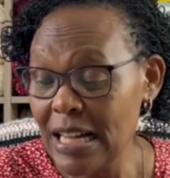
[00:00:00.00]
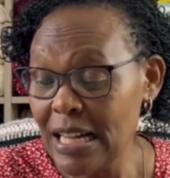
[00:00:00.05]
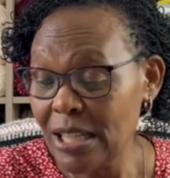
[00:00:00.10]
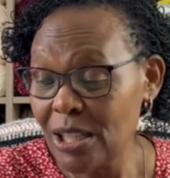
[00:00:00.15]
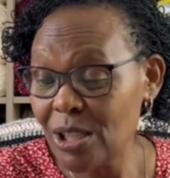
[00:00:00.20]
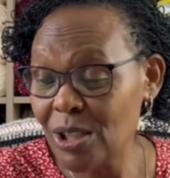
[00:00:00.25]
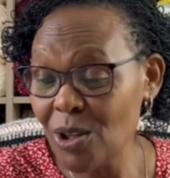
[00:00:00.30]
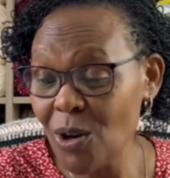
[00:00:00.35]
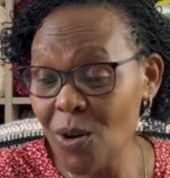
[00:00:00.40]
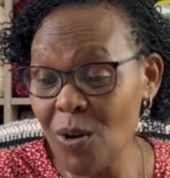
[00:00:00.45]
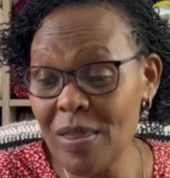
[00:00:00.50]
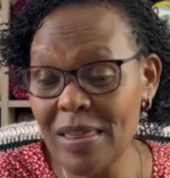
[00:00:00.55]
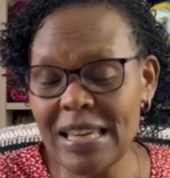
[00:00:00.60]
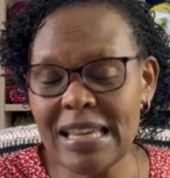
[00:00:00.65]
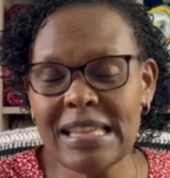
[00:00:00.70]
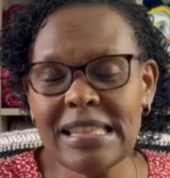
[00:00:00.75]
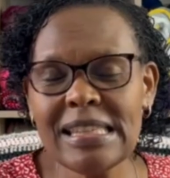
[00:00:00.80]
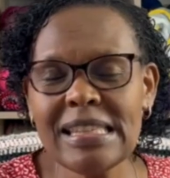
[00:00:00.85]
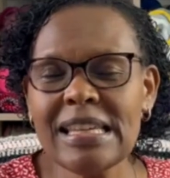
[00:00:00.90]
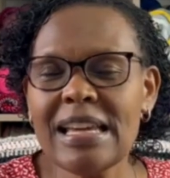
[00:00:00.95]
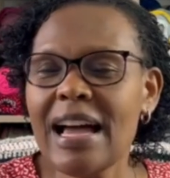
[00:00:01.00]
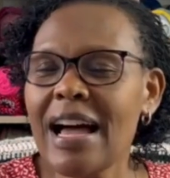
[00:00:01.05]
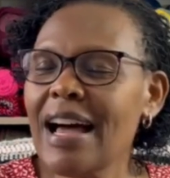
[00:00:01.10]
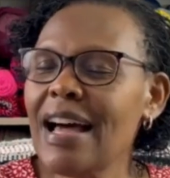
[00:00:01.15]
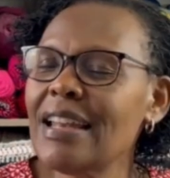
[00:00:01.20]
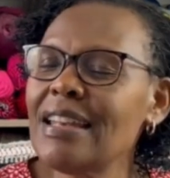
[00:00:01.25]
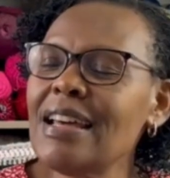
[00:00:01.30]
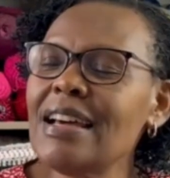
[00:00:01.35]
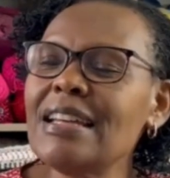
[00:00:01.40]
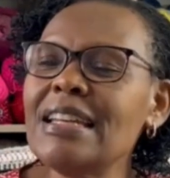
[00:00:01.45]
So this
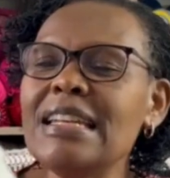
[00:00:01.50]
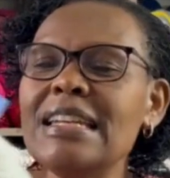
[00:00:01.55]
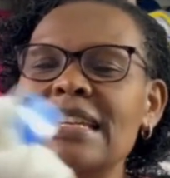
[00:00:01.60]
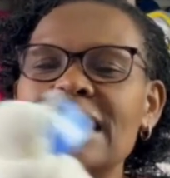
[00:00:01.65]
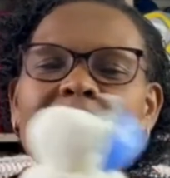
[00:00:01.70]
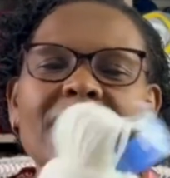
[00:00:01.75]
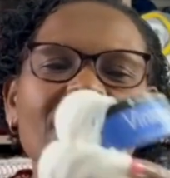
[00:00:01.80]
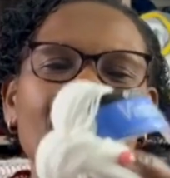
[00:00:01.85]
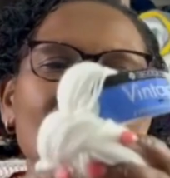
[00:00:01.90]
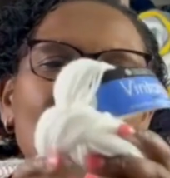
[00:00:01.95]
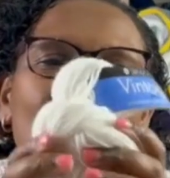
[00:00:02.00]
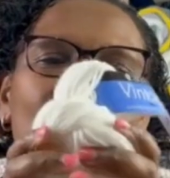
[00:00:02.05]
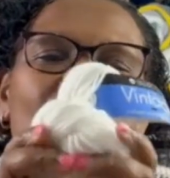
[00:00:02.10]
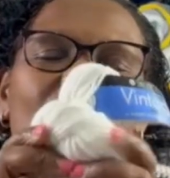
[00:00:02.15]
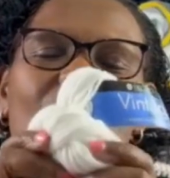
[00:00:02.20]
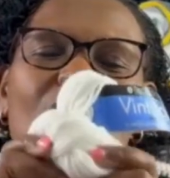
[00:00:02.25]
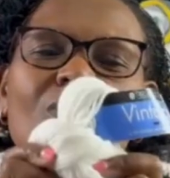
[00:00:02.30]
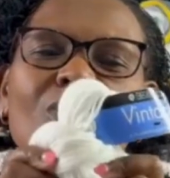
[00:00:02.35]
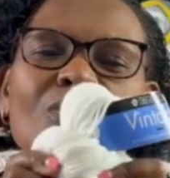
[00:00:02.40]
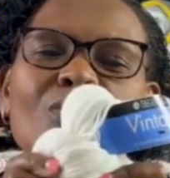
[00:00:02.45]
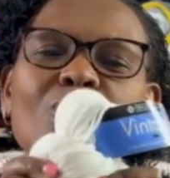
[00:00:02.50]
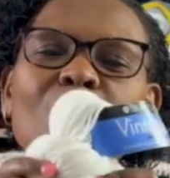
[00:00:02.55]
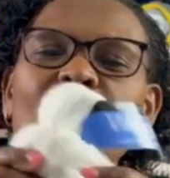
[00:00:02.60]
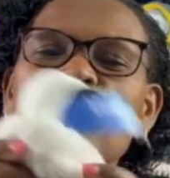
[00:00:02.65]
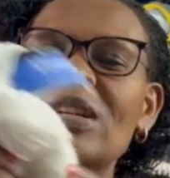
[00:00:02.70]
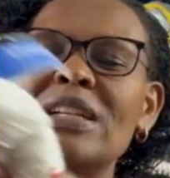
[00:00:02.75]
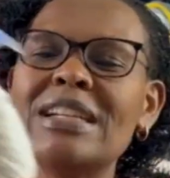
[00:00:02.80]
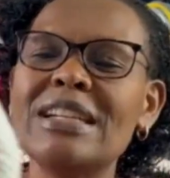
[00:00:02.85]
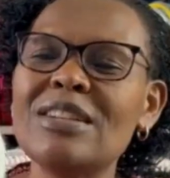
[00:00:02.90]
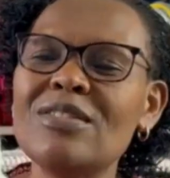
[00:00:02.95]
yarn knits
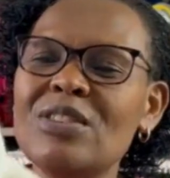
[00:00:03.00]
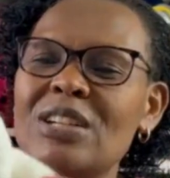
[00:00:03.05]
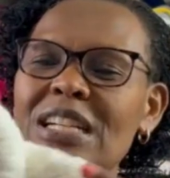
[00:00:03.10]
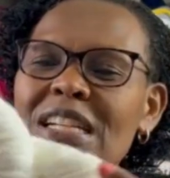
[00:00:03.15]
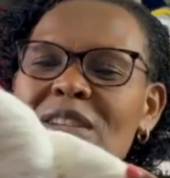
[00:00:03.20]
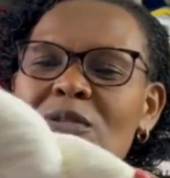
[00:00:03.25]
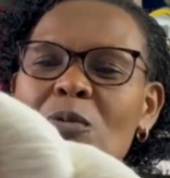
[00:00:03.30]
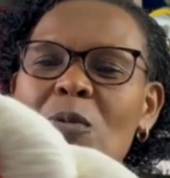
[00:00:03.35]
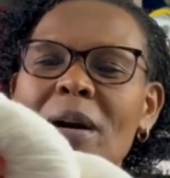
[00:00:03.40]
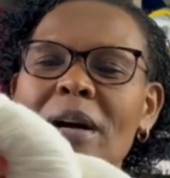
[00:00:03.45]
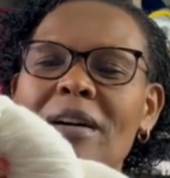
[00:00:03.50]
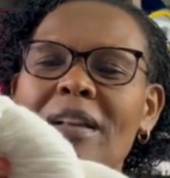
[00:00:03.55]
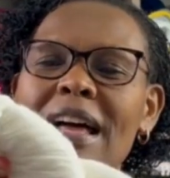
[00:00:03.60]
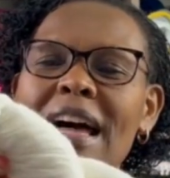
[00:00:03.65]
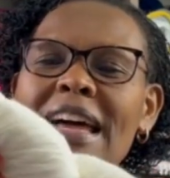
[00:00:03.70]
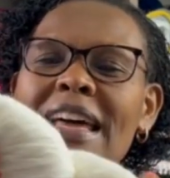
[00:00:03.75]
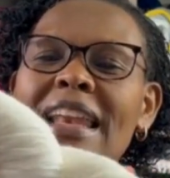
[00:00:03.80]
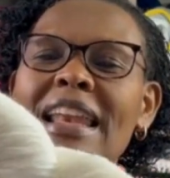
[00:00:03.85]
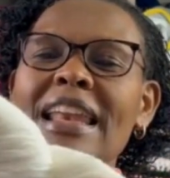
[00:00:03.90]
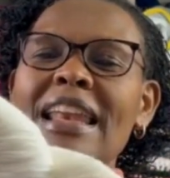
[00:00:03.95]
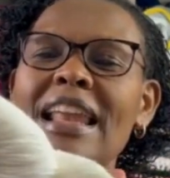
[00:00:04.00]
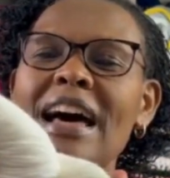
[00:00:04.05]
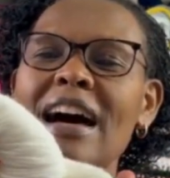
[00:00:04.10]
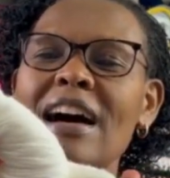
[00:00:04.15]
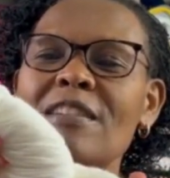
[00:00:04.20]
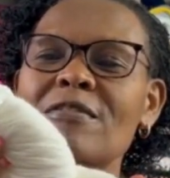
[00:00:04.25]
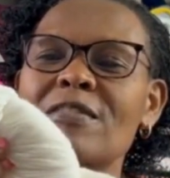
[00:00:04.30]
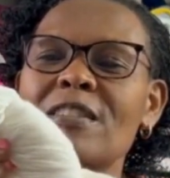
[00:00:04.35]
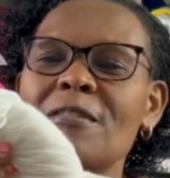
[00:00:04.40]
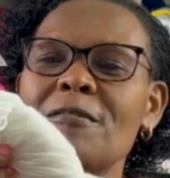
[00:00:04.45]
really, really well. I
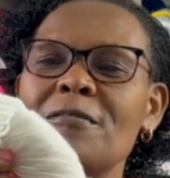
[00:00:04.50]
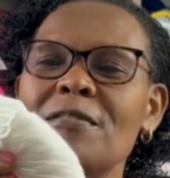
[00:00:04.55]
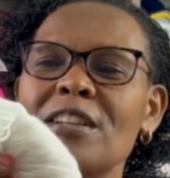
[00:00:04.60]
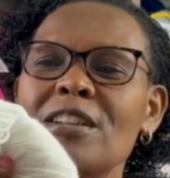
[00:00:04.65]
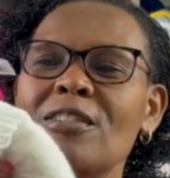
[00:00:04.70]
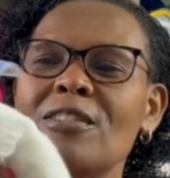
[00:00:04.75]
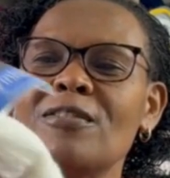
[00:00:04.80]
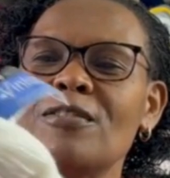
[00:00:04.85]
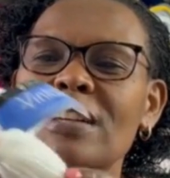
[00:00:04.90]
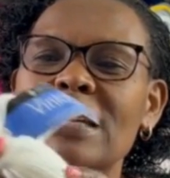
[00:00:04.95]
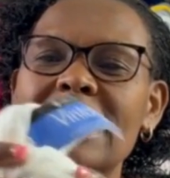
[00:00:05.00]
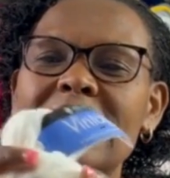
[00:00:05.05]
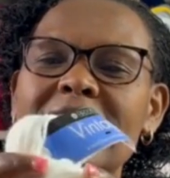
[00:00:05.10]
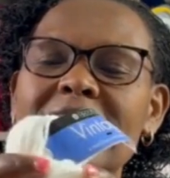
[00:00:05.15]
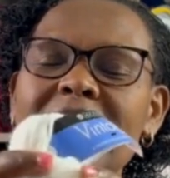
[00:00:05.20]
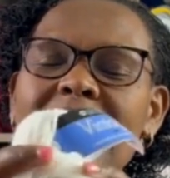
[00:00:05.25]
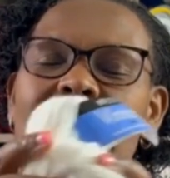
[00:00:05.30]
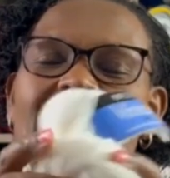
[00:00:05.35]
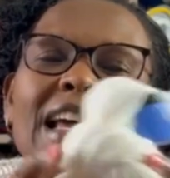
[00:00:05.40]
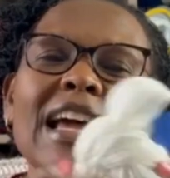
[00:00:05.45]
love the feel of it.